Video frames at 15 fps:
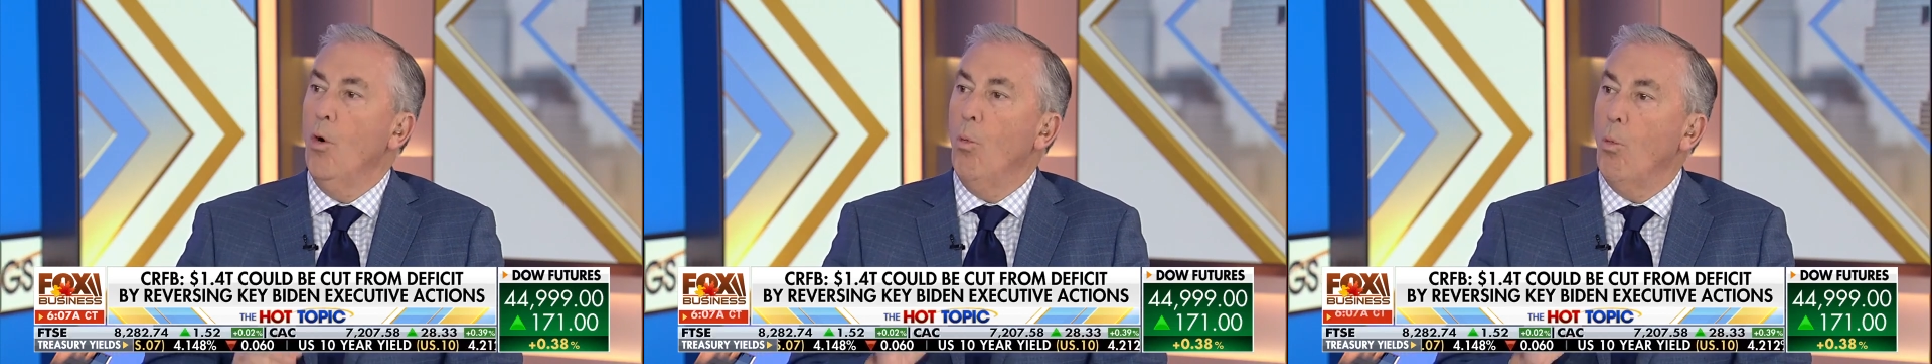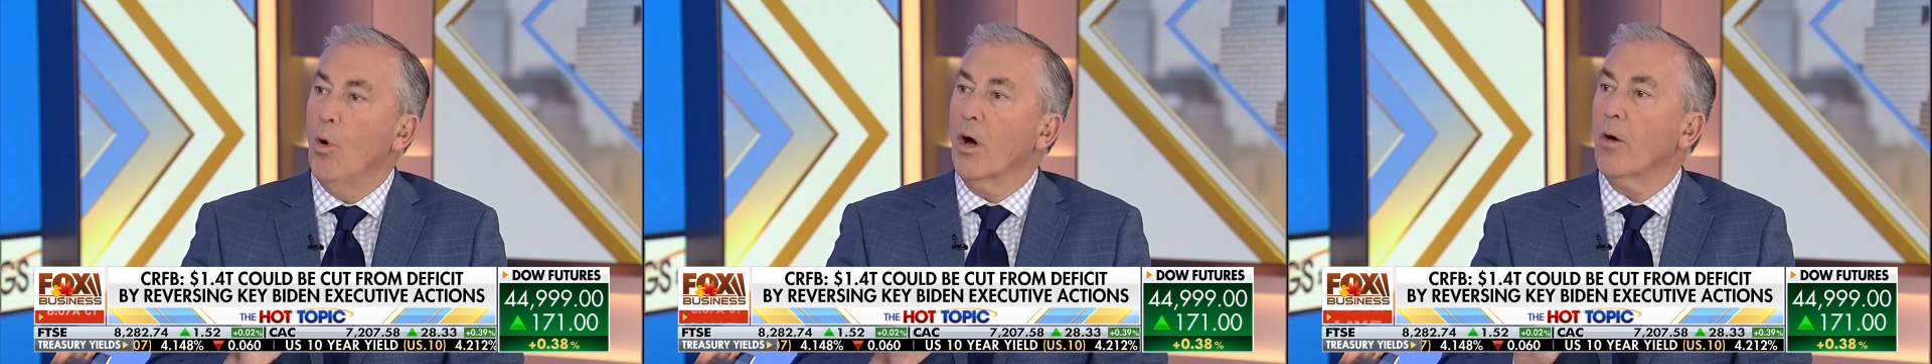
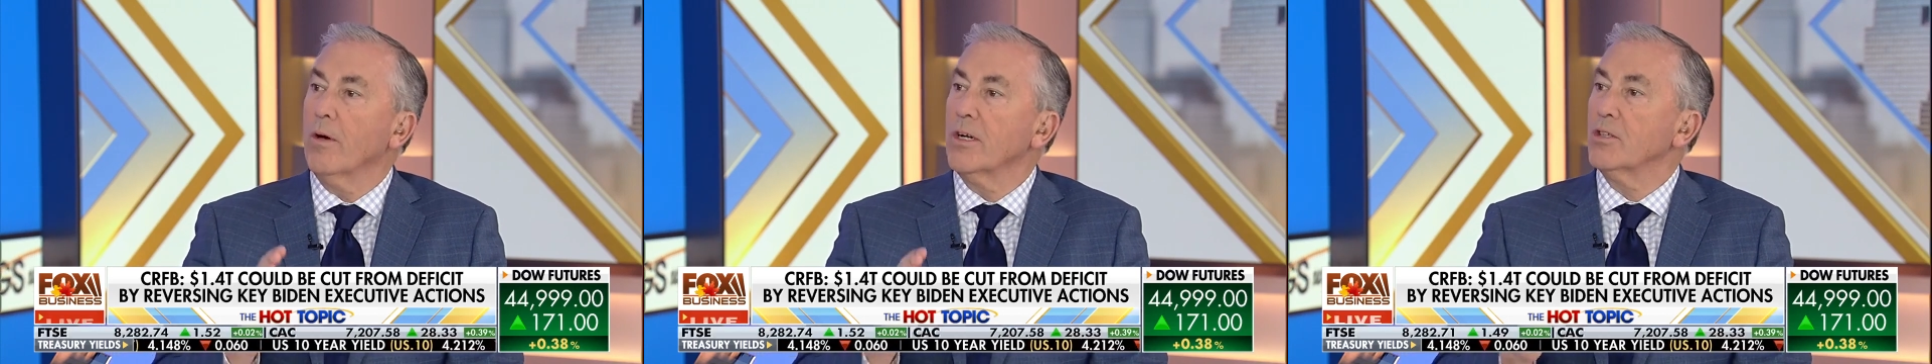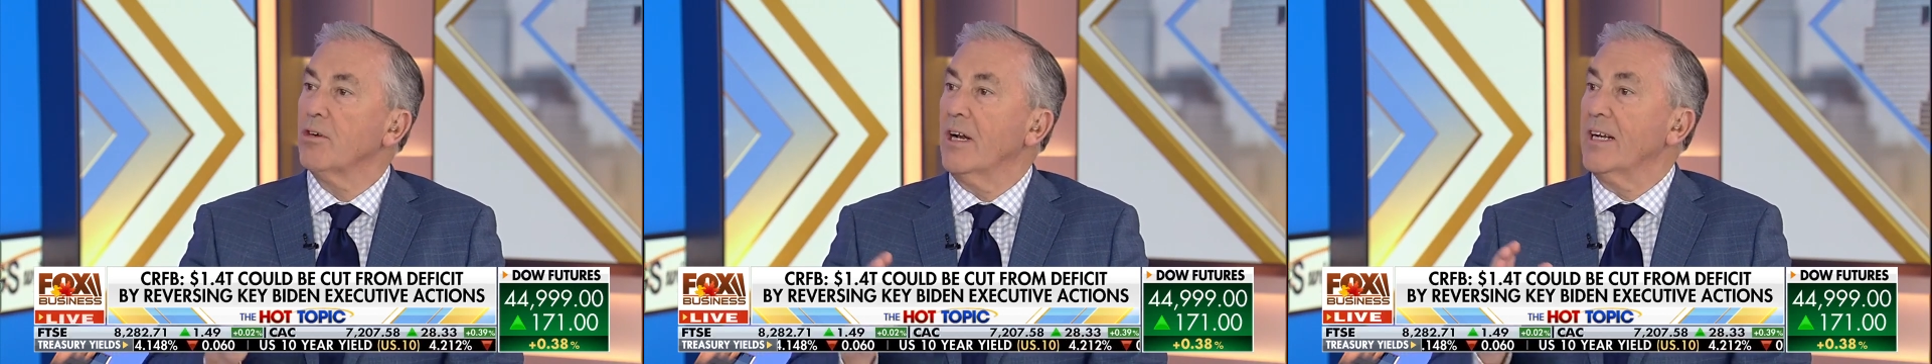we're going
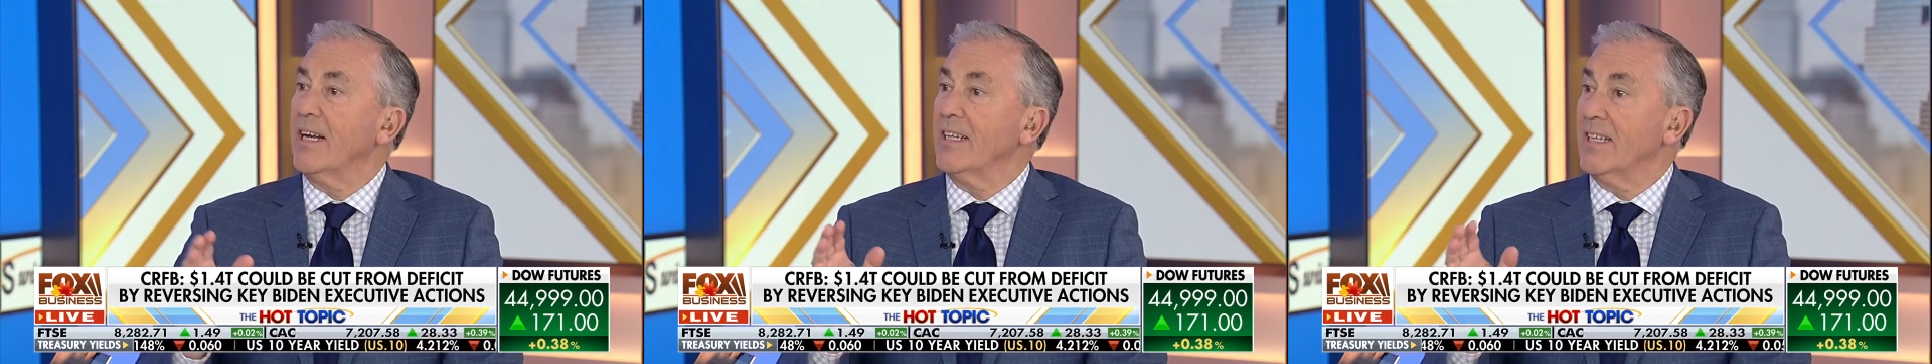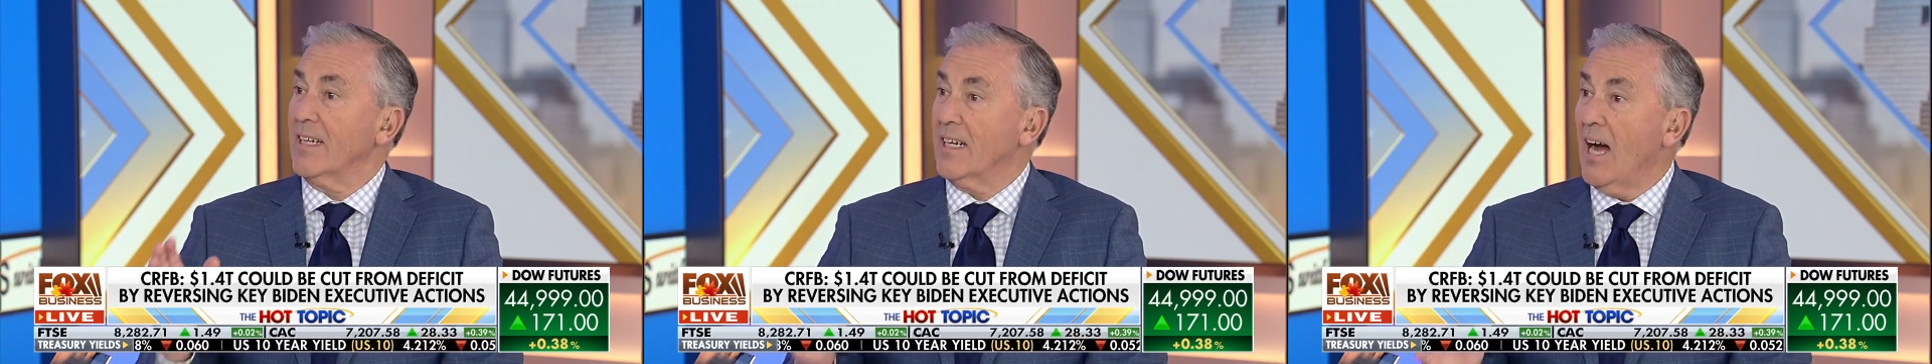to try to
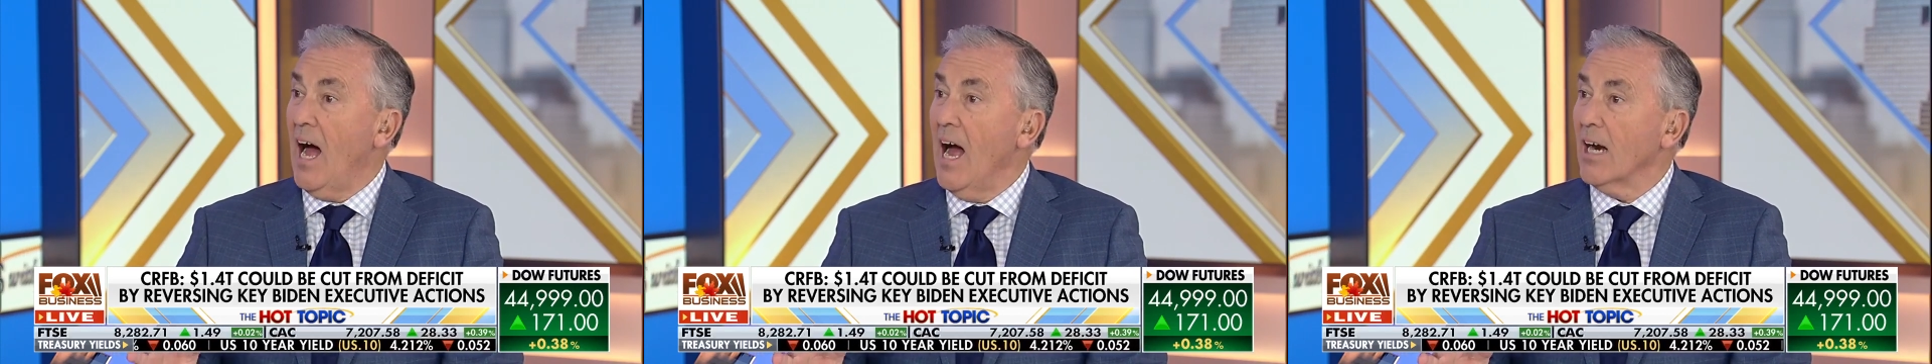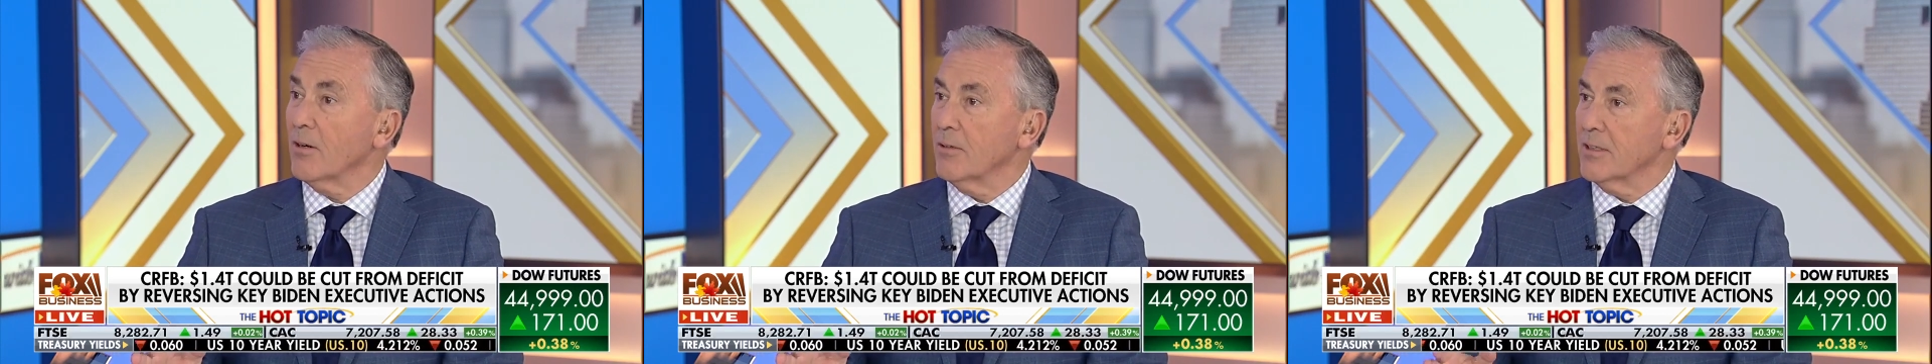get the
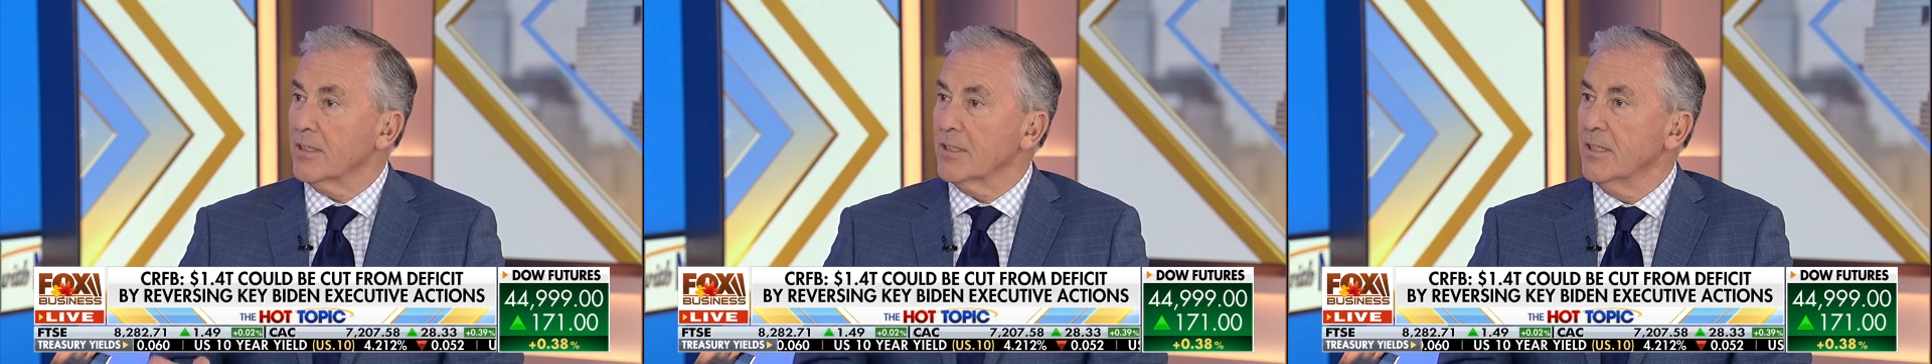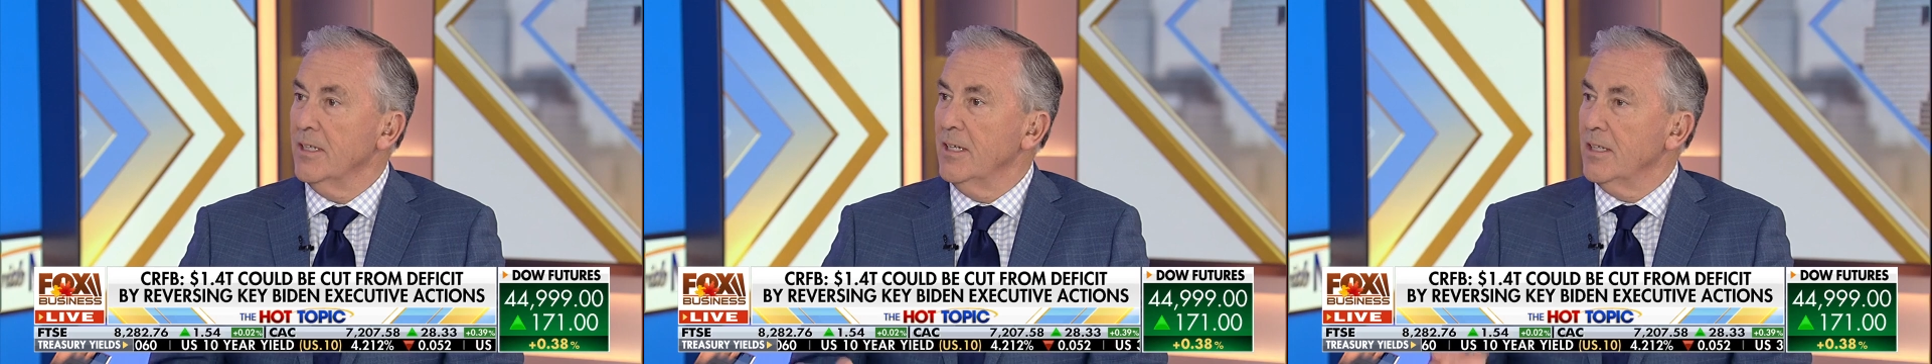
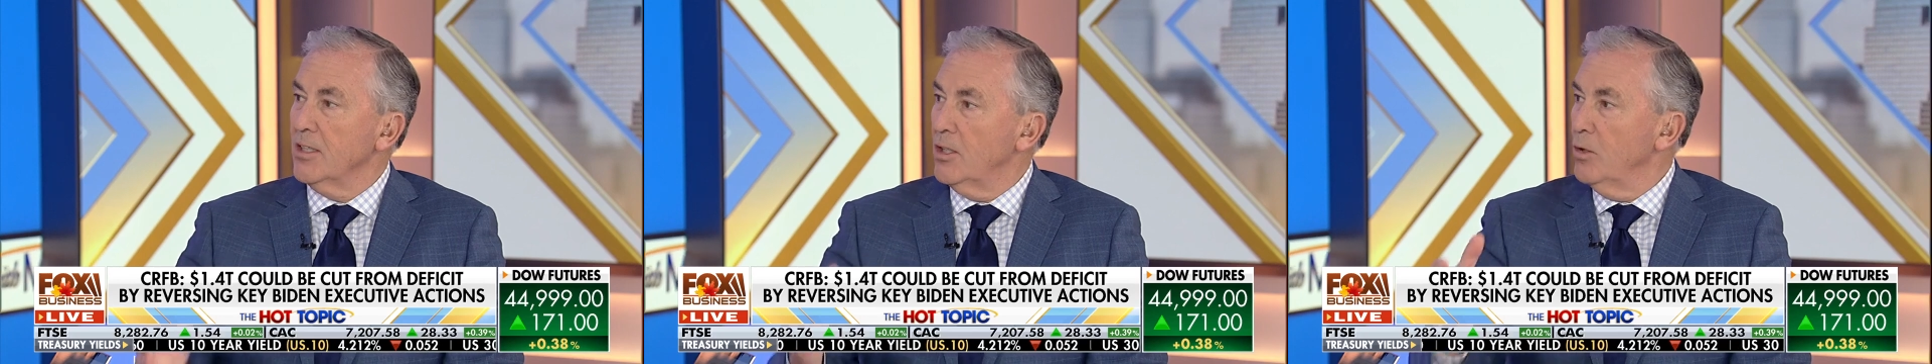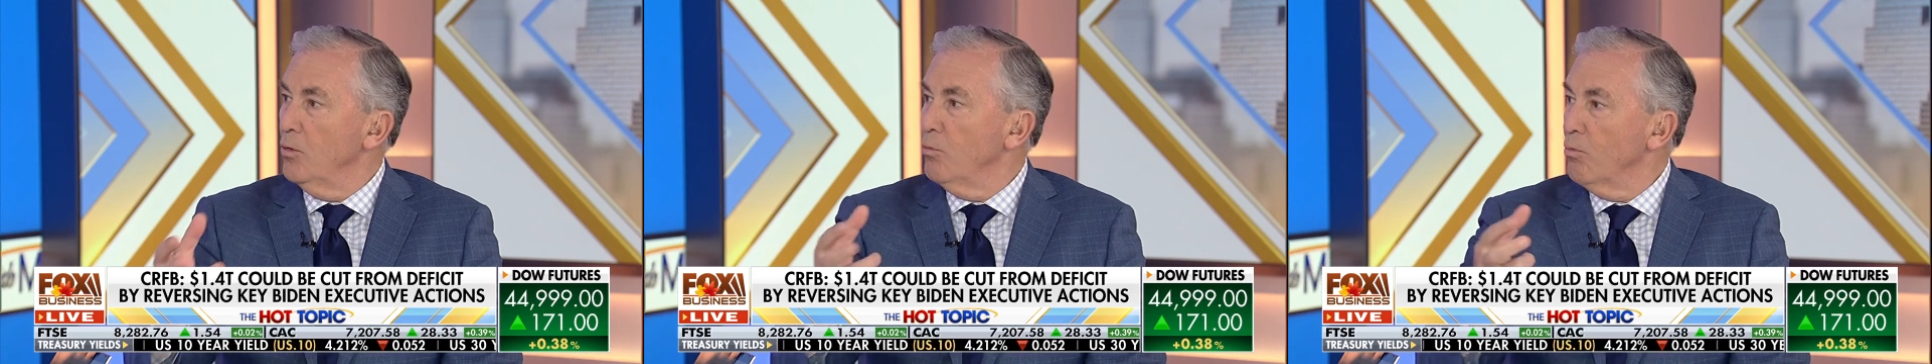Congress
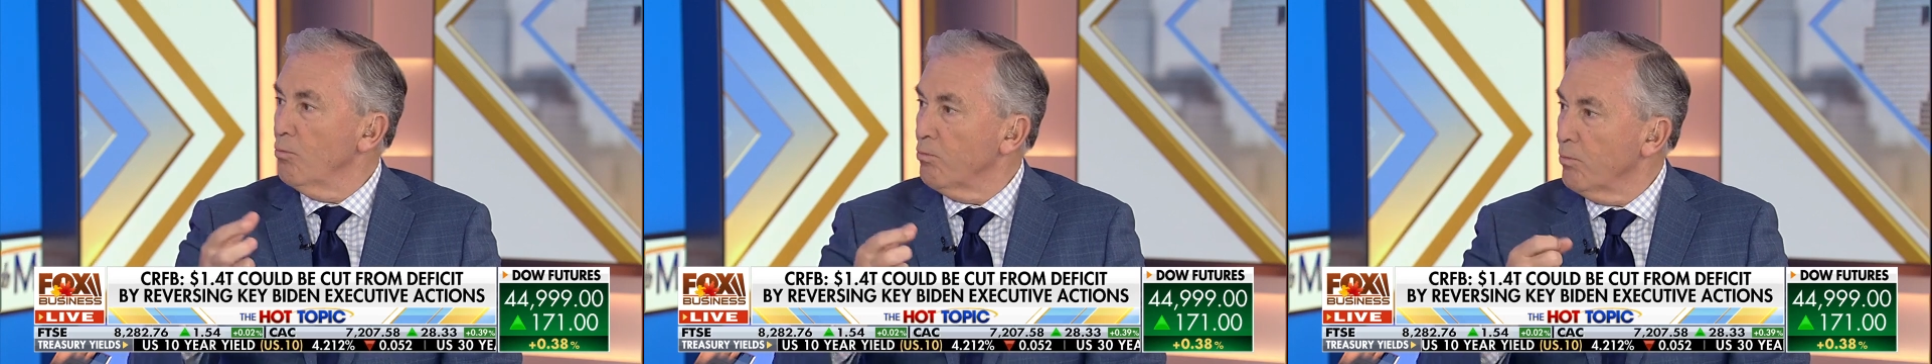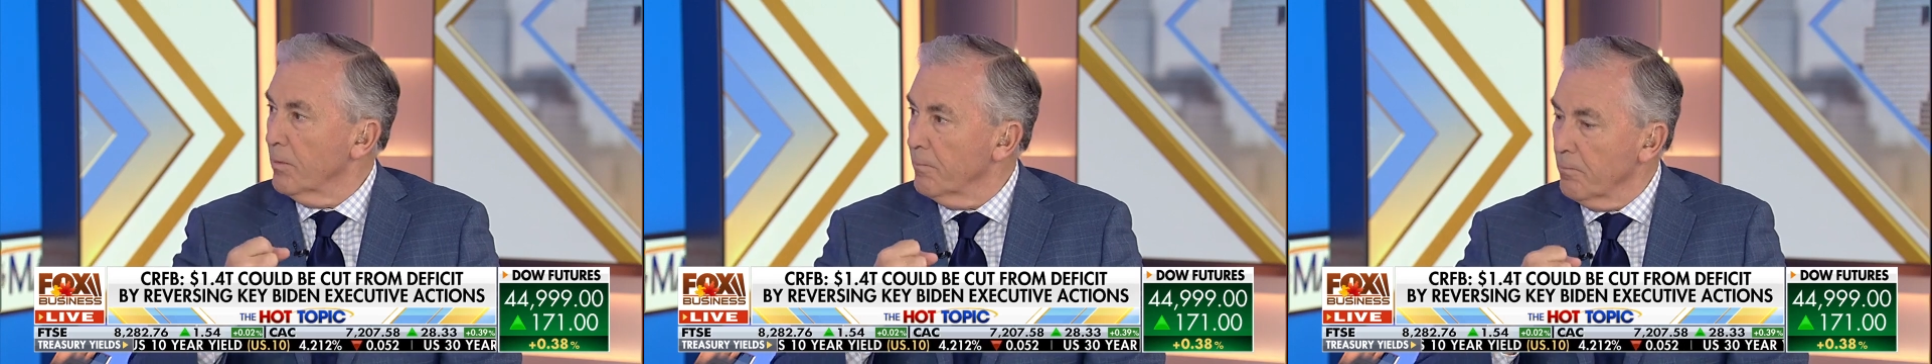
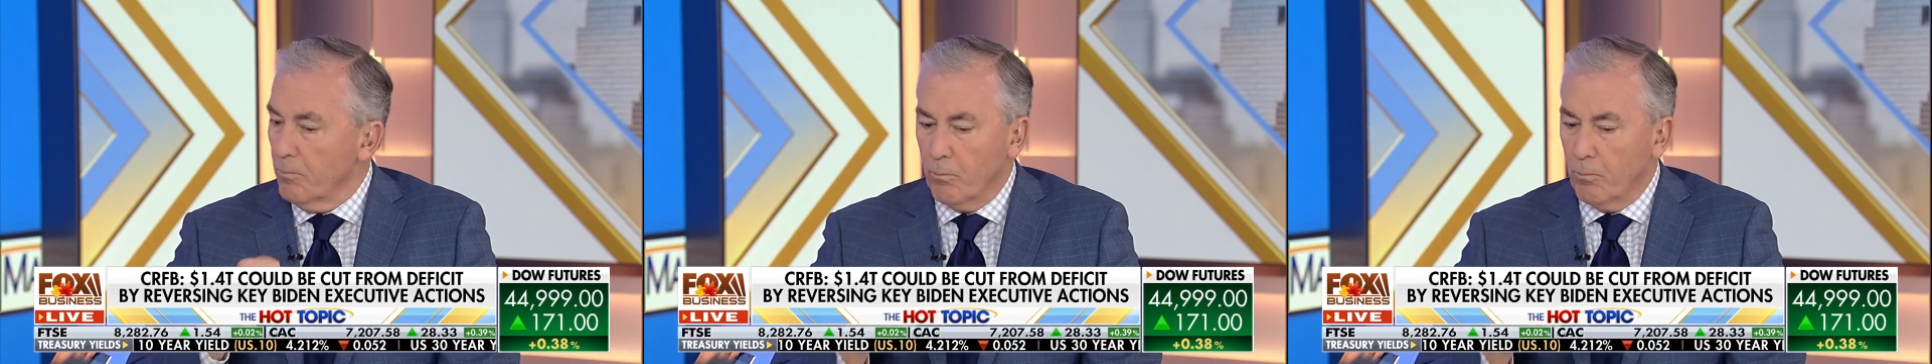to